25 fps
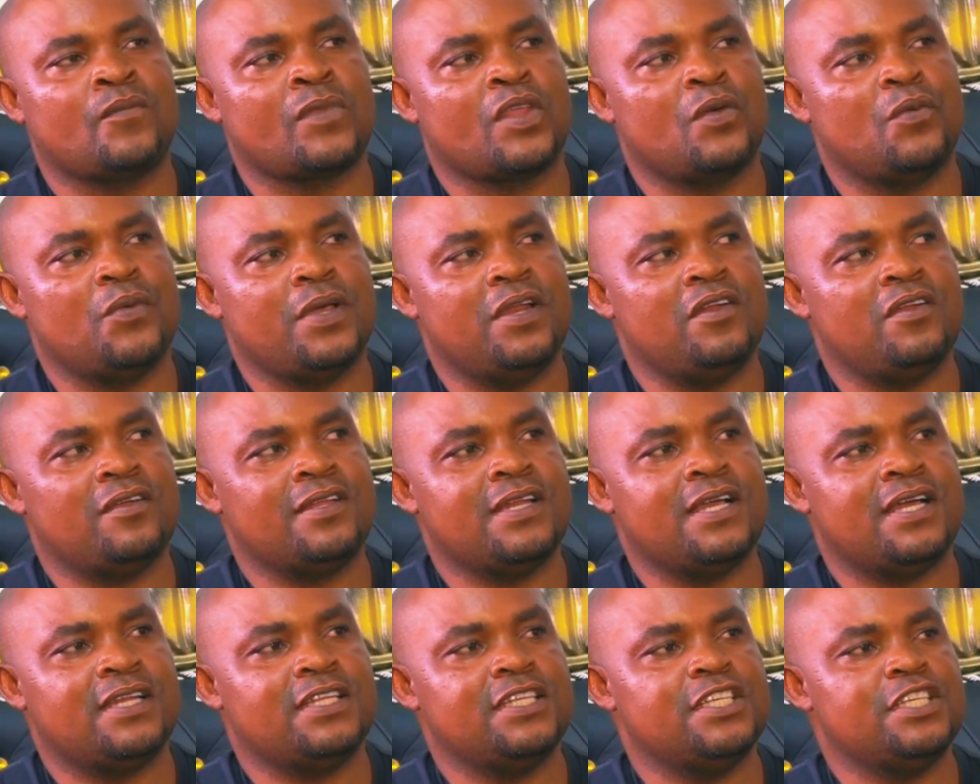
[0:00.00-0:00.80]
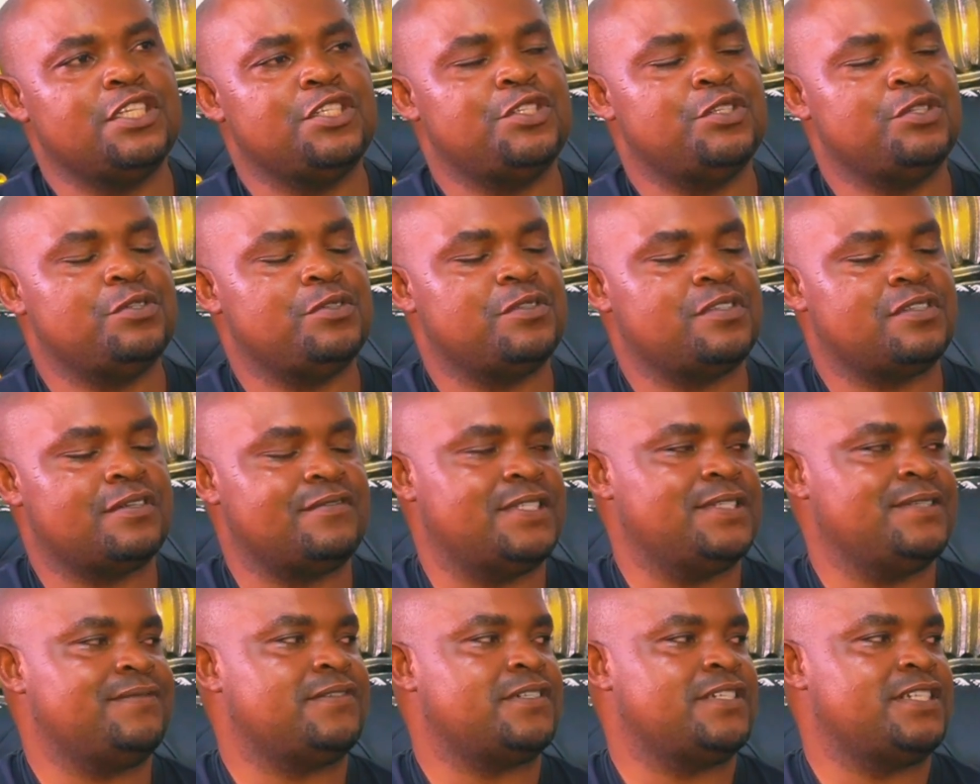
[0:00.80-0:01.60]
We are looking at the issues of
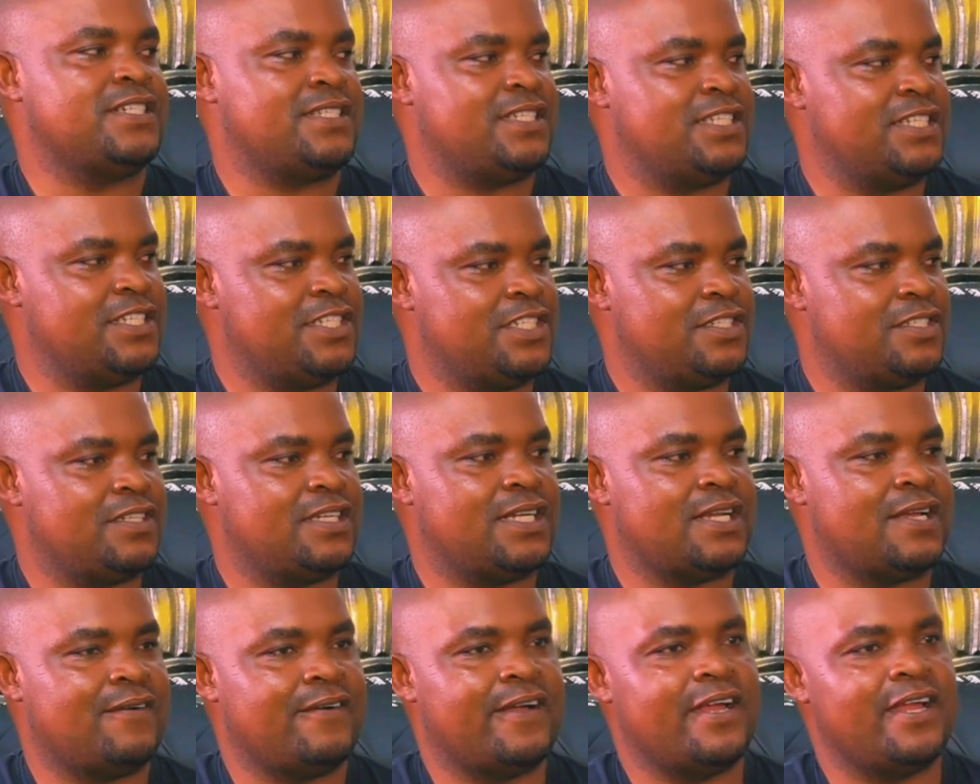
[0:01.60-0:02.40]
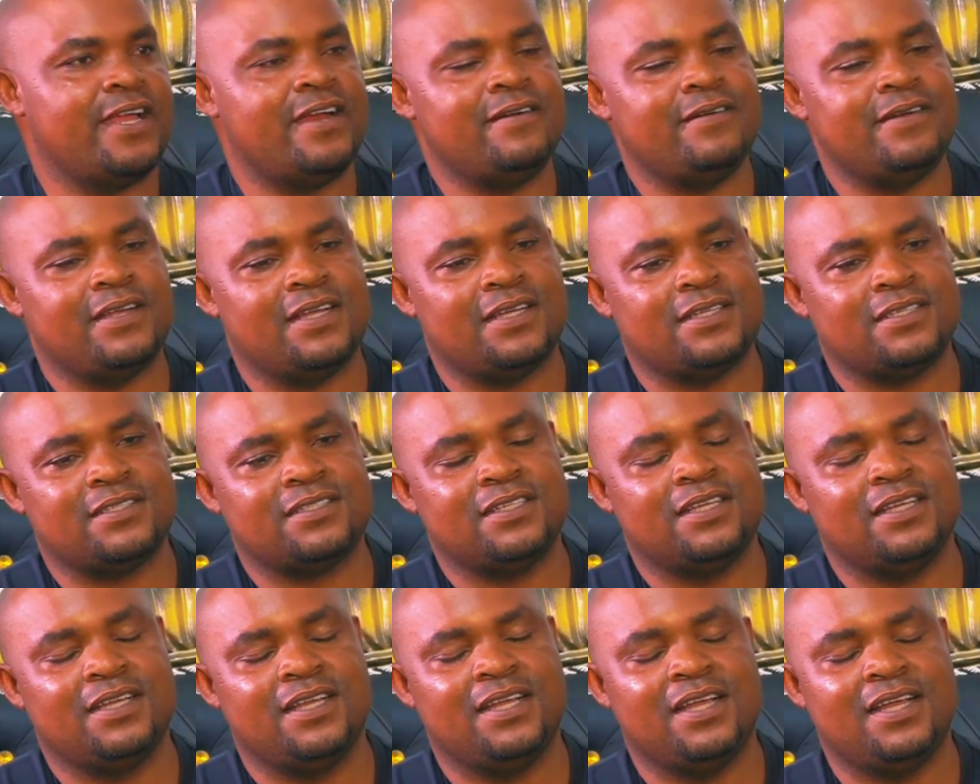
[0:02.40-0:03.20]
deforestation in our areas
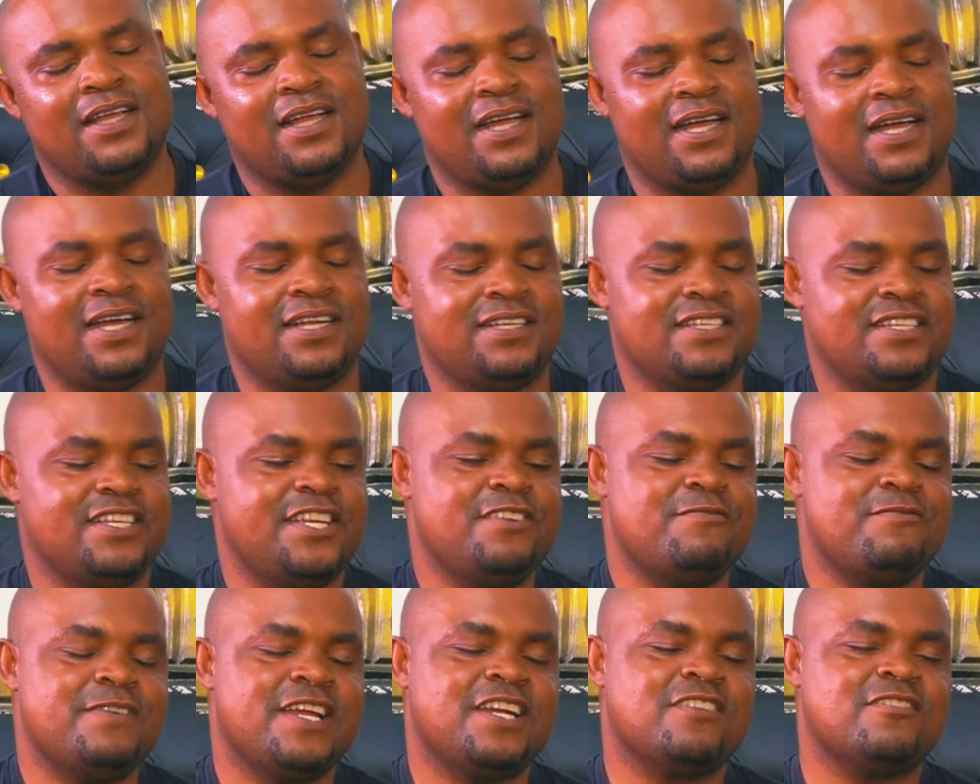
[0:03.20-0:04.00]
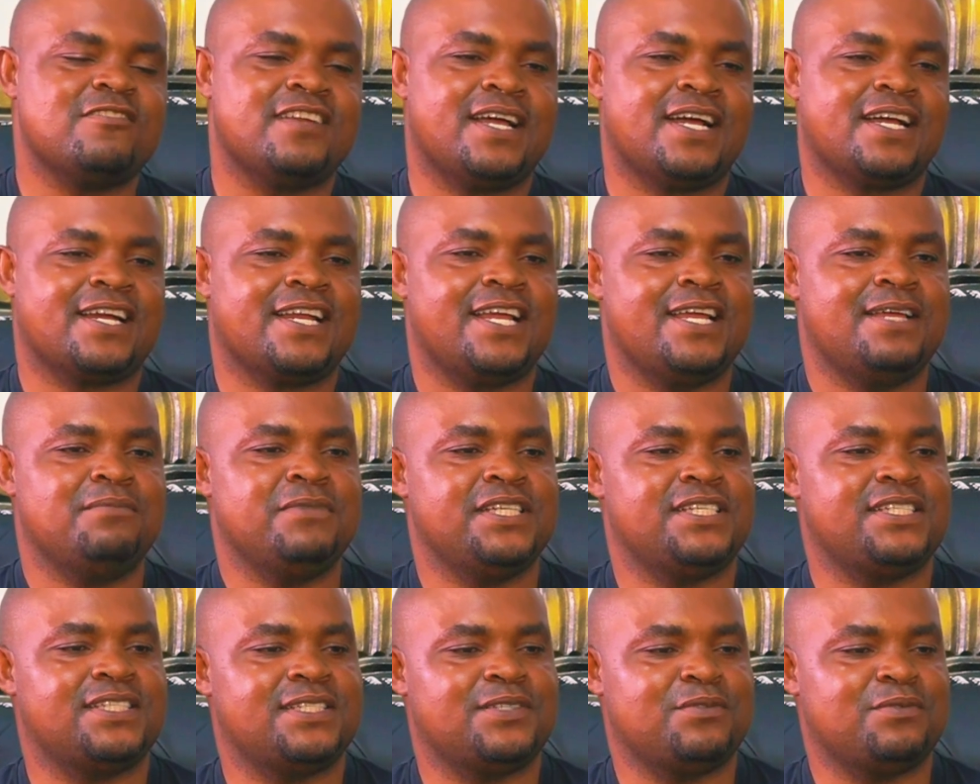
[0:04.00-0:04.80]
and the irregular
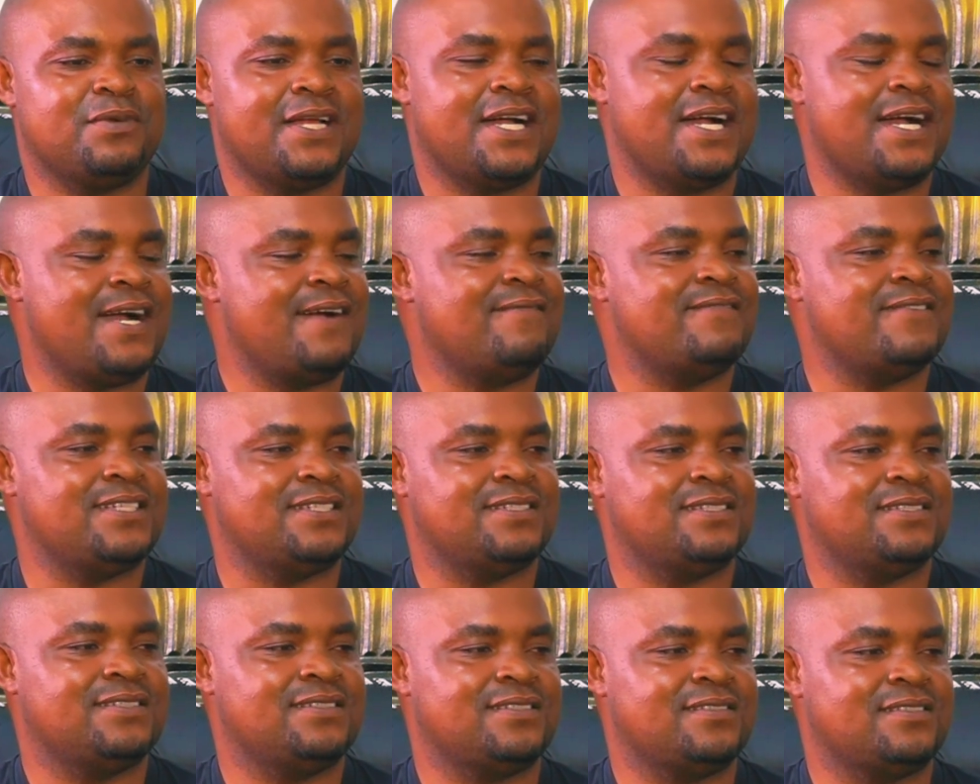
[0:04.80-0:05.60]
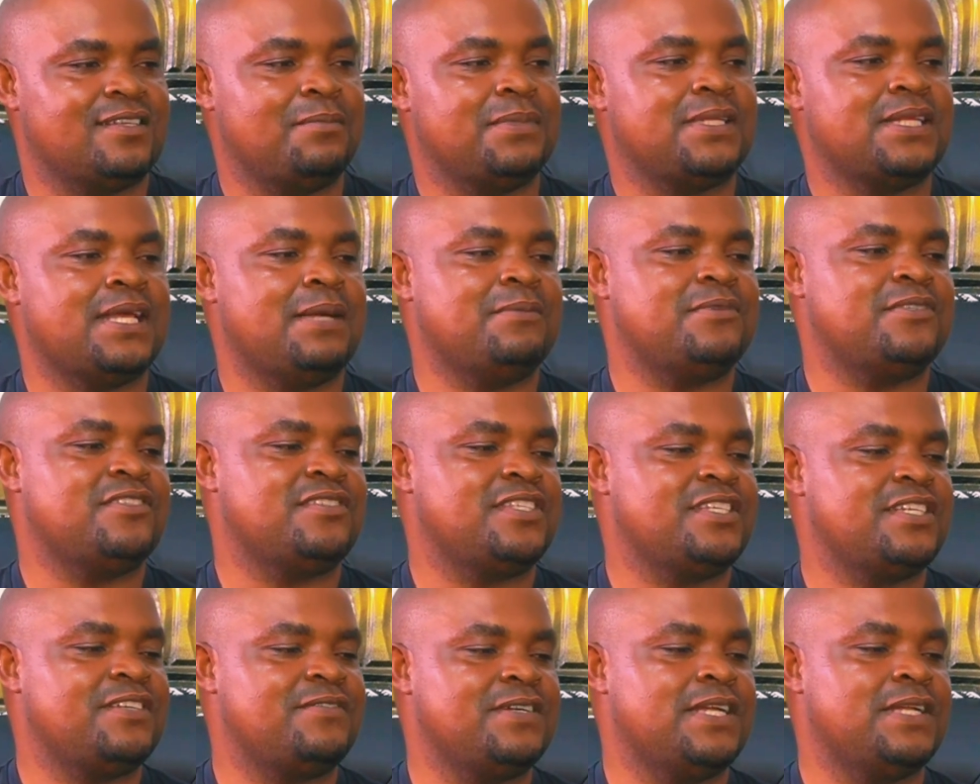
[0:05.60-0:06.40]
climates we are having. Sometimes you
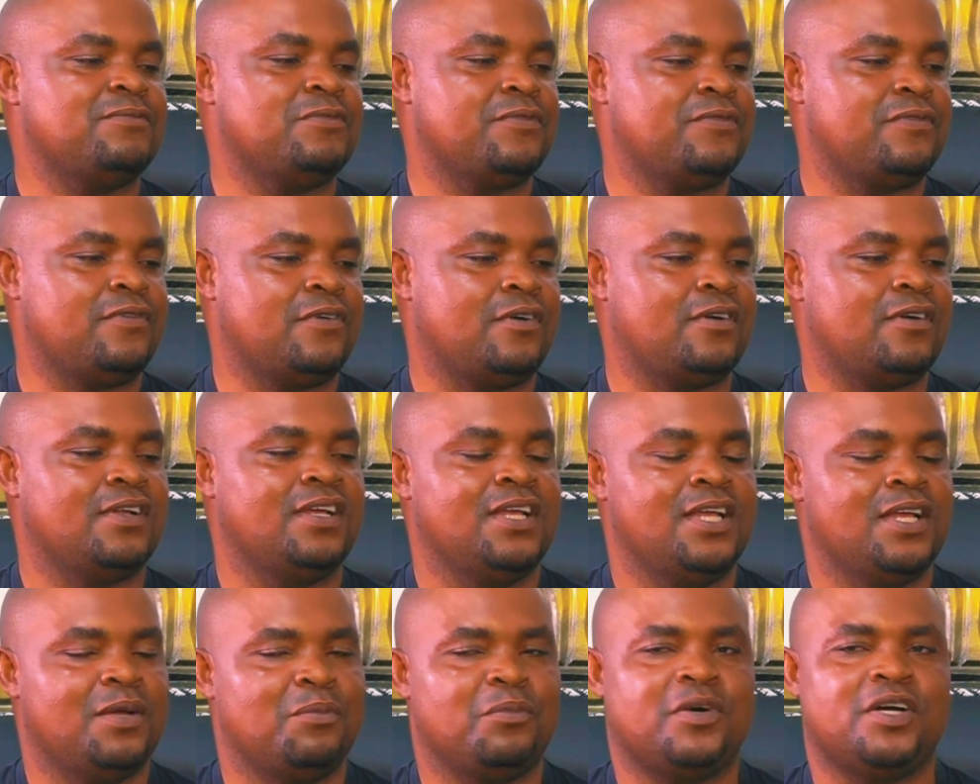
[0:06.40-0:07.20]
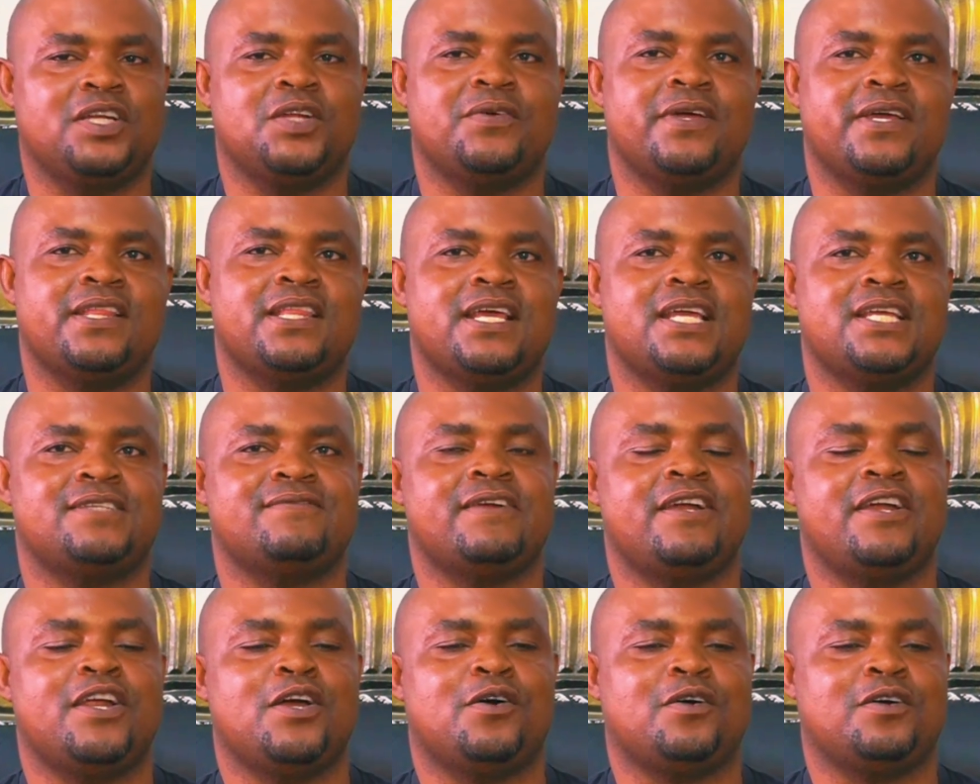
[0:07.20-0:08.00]
see rainbow fall, but the weather is
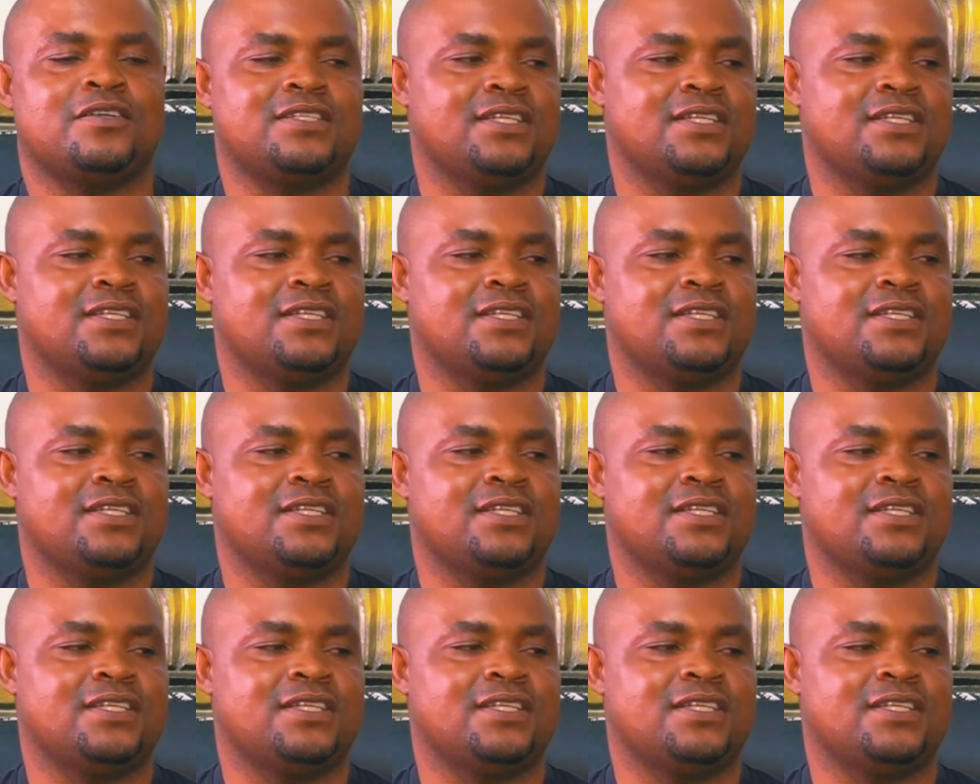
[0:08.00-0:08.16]
very hot.